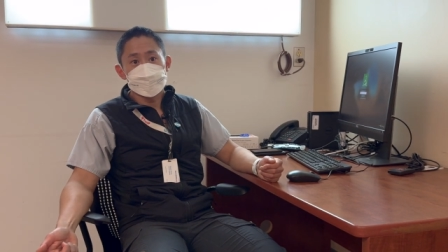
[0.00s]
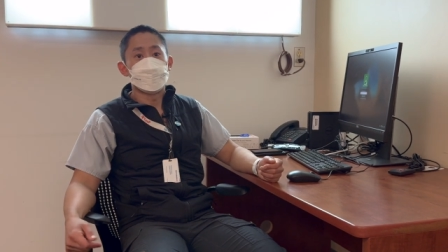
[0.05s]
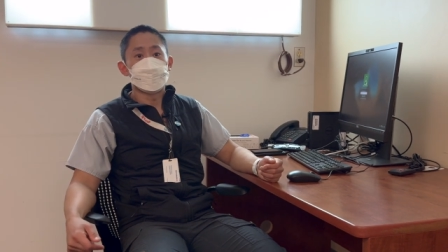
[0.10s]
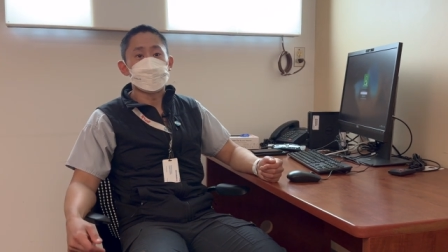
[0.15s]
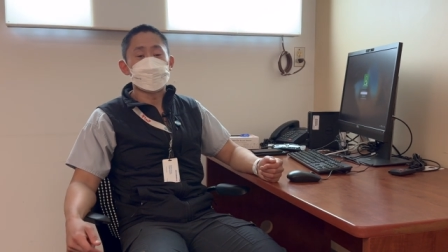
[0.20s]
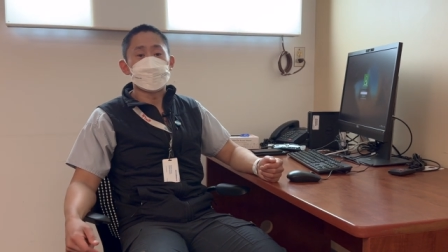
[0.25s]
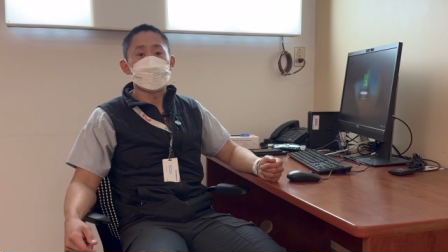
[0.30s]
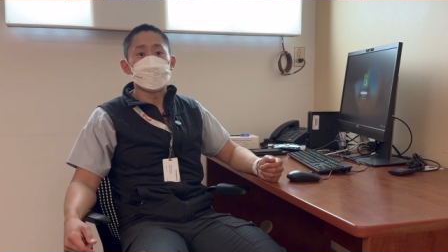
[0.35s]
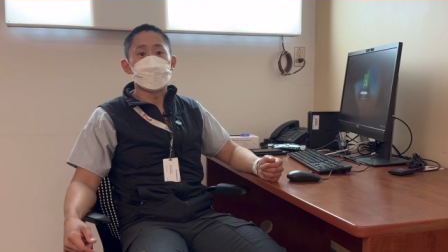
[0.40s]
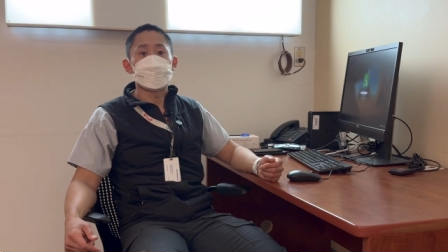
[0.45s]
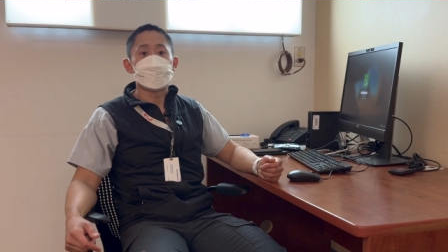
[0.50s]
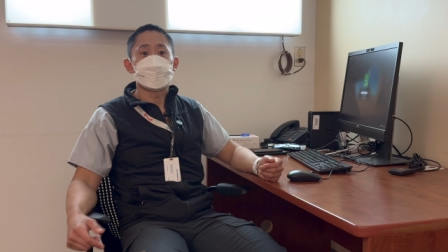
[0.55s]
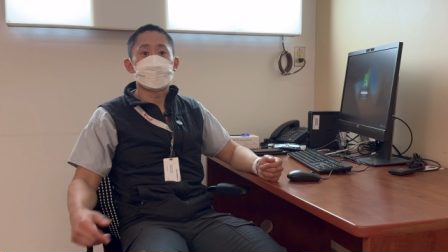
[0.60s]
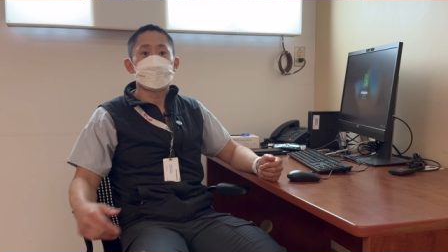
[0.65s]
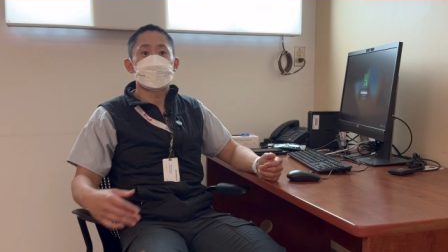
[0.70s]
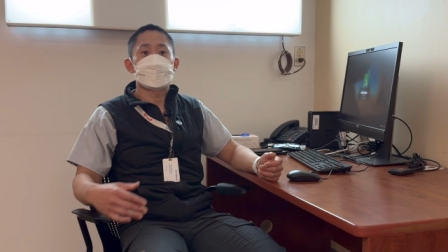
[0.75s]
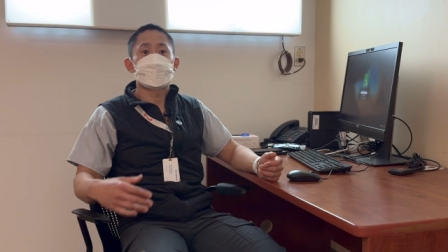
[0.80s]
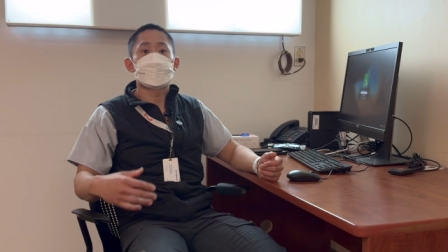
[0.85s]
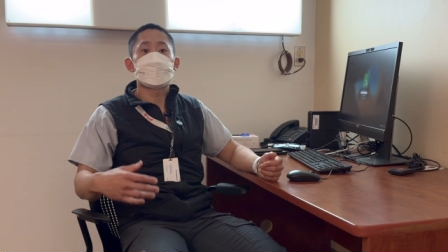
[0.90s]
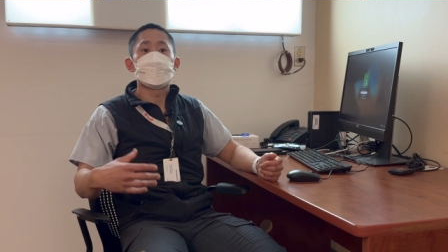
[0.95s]
We can think of
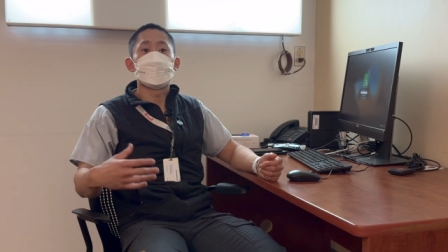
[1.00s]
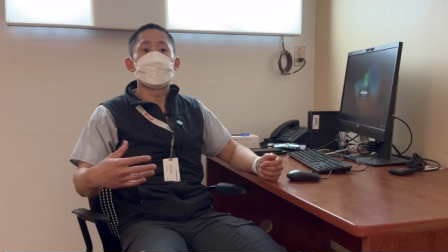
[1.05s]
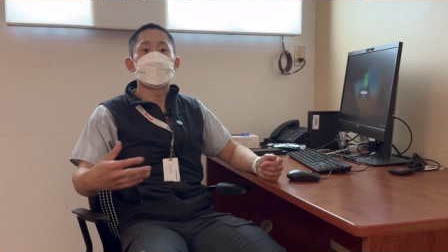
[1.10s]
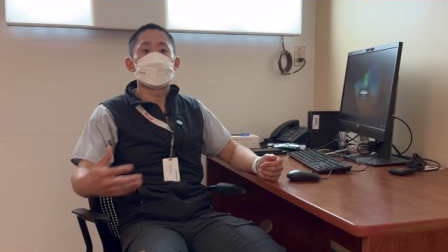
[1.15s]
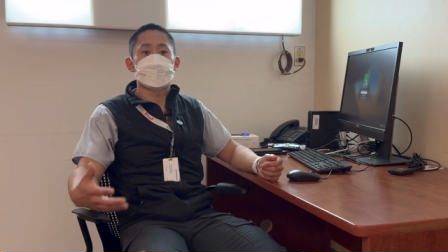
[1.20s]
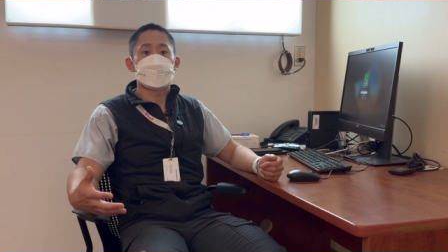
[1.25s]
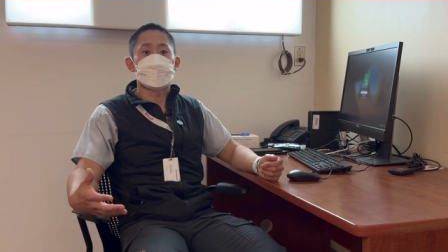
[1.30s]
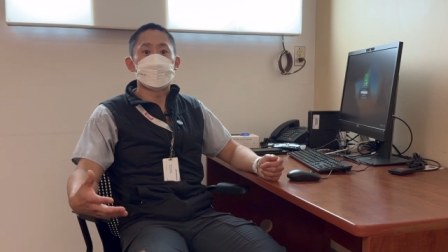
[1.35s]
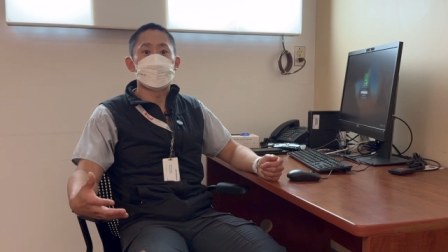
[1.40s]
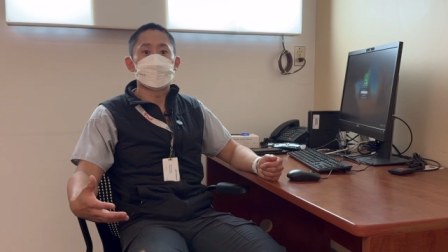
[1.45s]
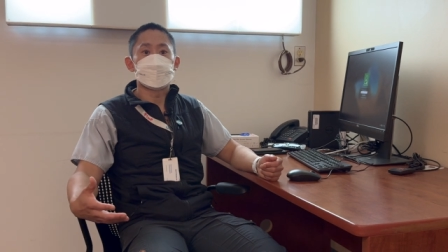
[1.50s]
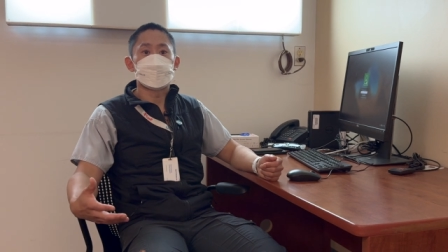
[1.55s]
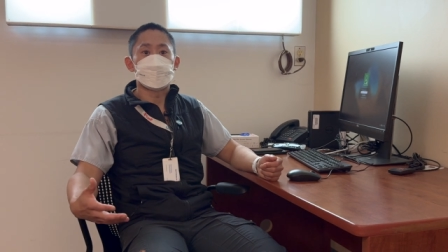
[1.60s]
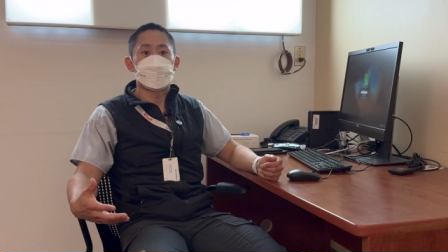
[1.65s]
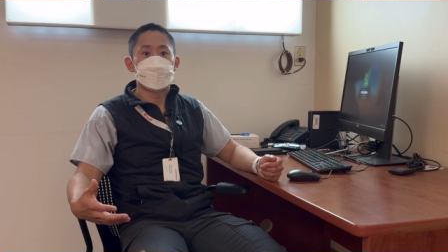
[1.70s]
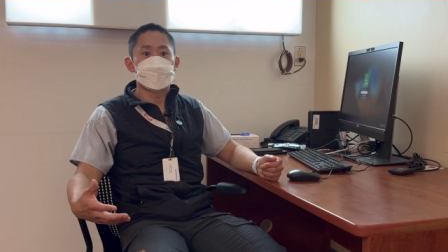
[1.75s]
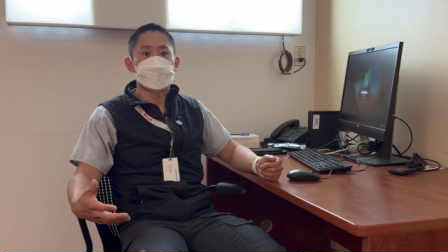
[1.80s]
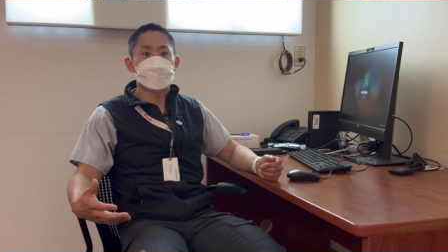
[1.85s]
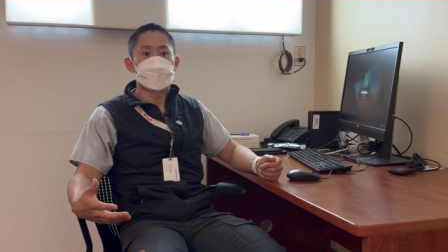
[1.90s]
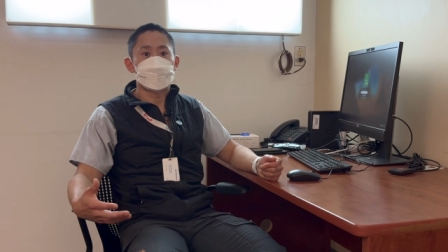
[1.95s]
skin to skin
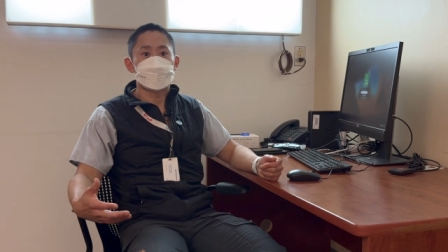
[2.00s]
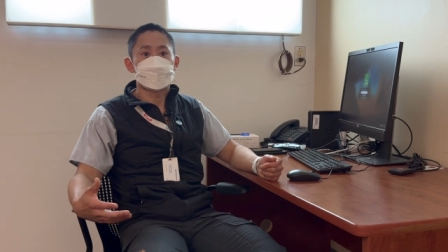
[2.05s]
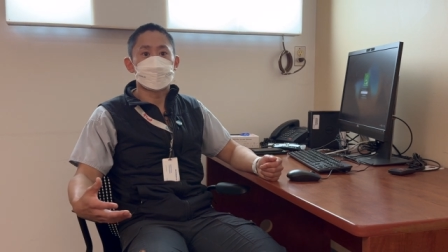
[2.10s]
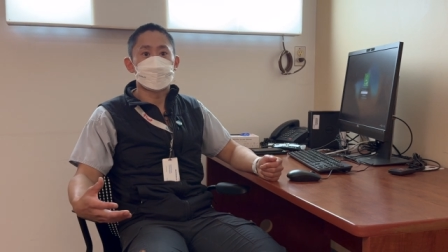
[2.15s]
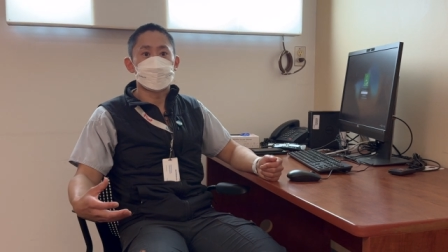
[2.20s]
contact,